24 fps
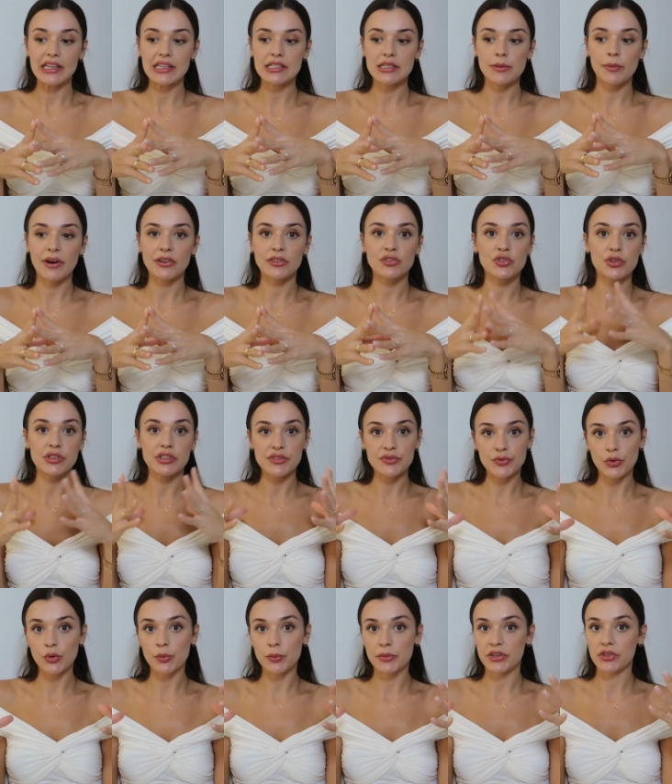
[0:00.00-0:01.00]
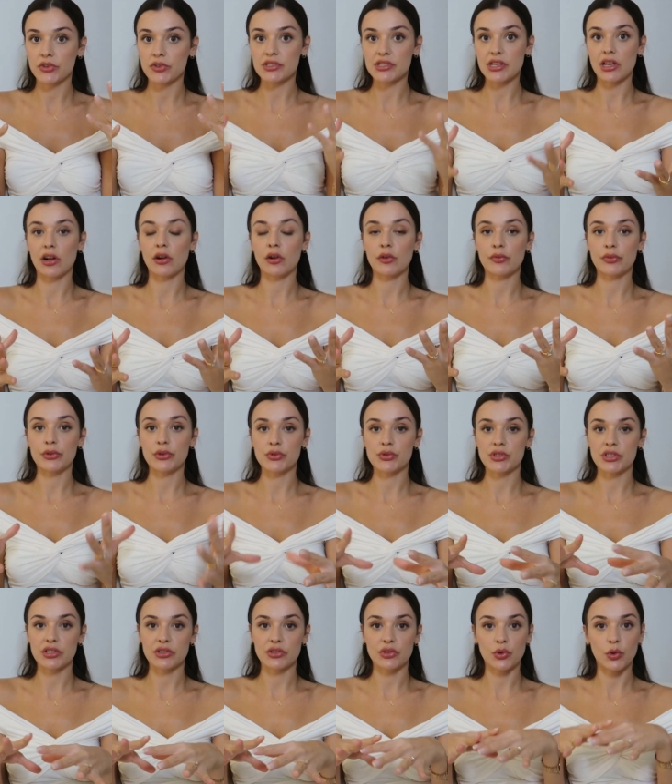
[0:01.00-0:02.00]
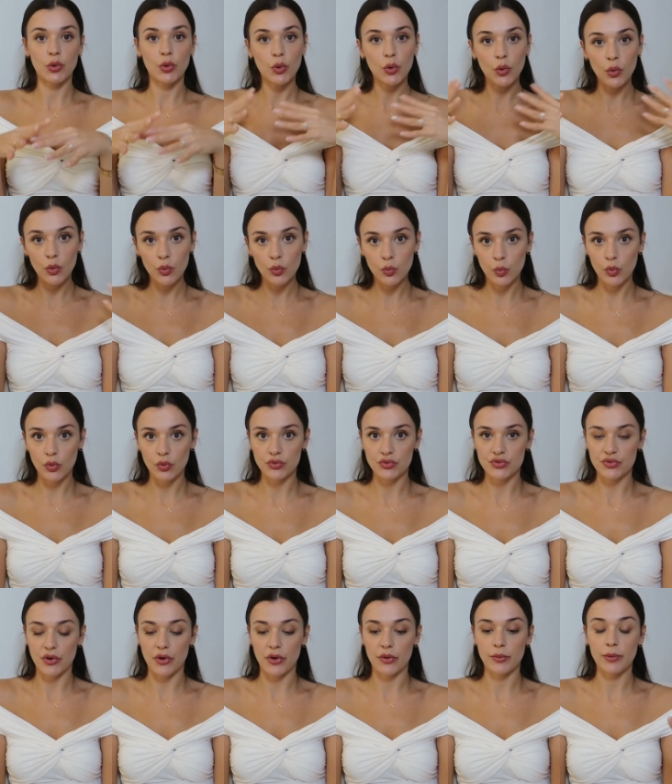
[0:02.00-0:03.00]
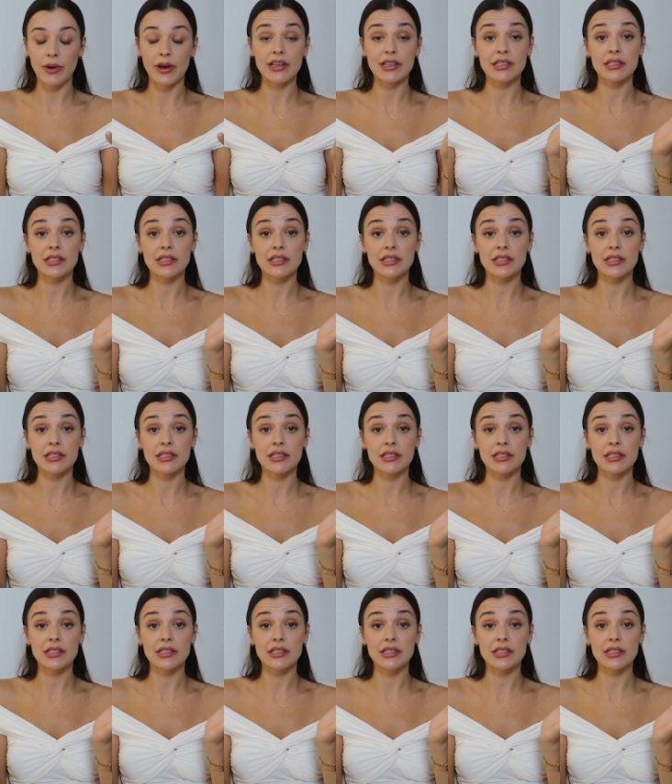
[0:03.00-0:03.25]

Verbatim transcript: It's about transforming yourself using your whole wardrobe